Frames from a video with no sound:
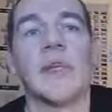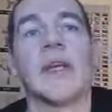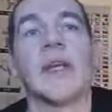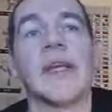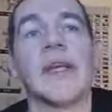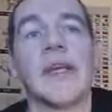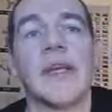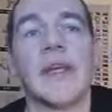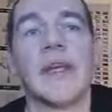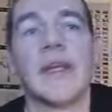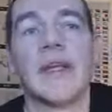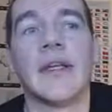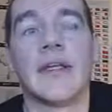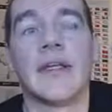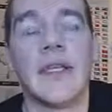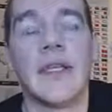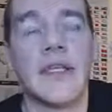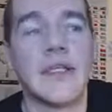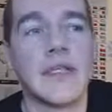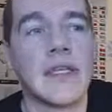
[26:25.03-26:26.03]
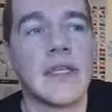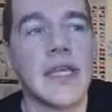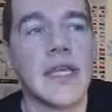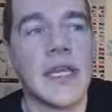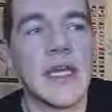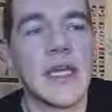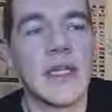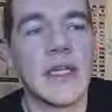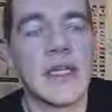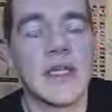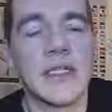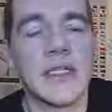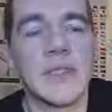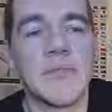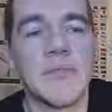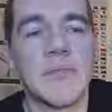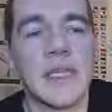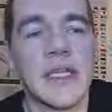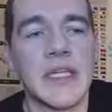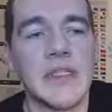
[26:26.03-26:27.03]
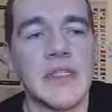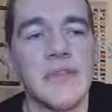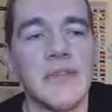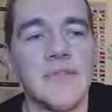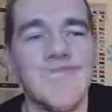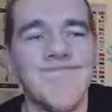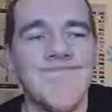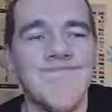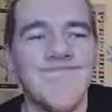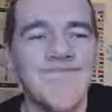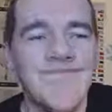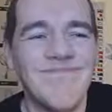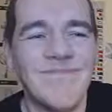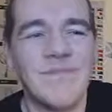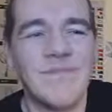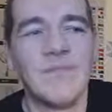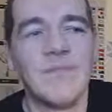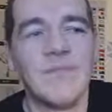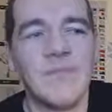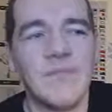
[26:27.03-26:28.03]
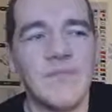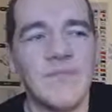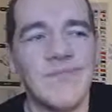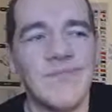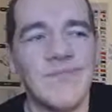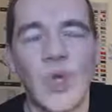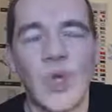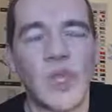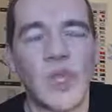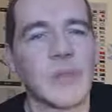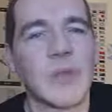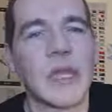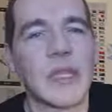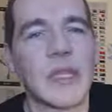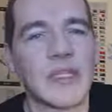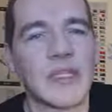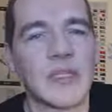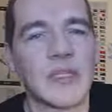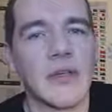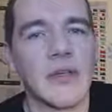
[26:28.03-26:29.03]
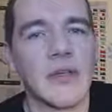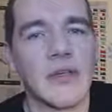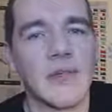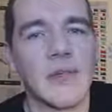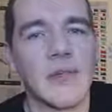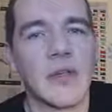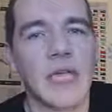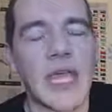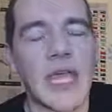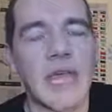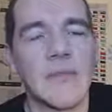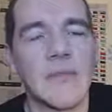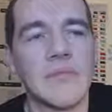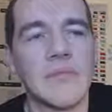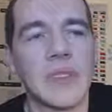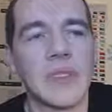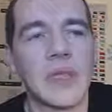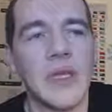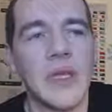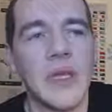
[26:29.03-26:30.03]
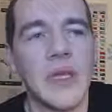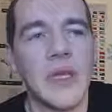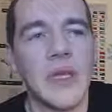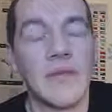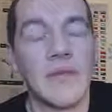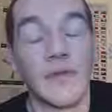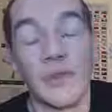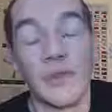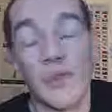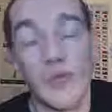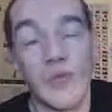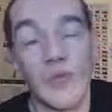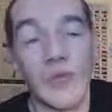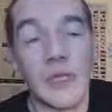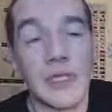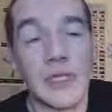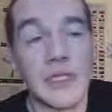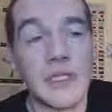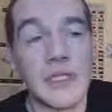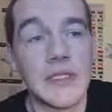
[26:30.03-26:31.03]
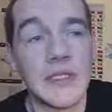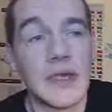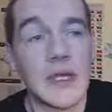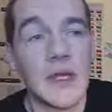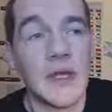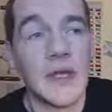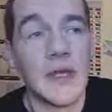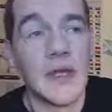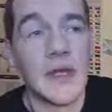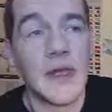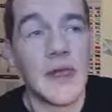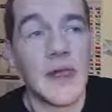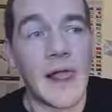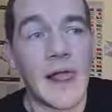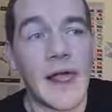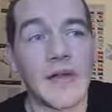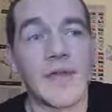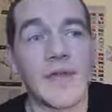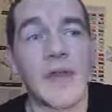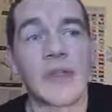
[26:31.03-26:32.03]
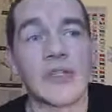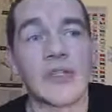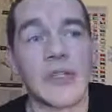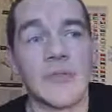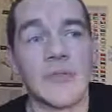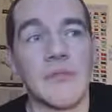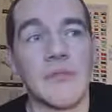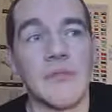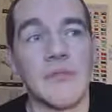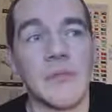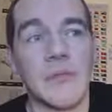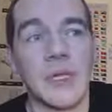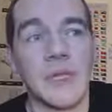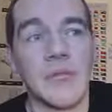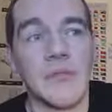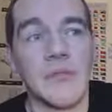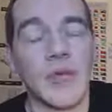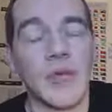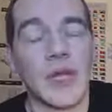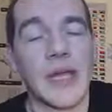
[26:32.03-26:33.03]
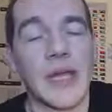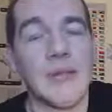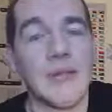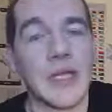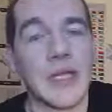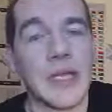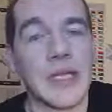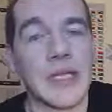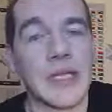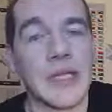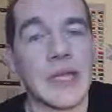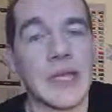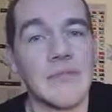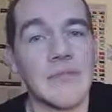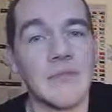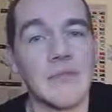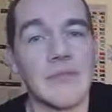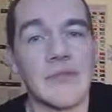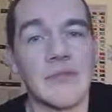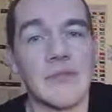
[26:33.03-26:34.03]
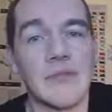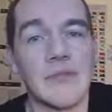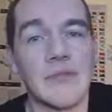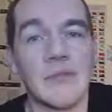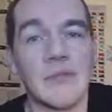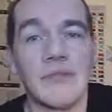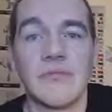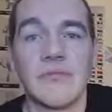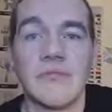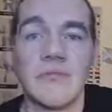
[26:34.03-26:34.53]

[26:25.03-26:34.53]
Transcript: But uh, this year has been hmm, not the best for games, for new releases. I've actually been playing more emulator games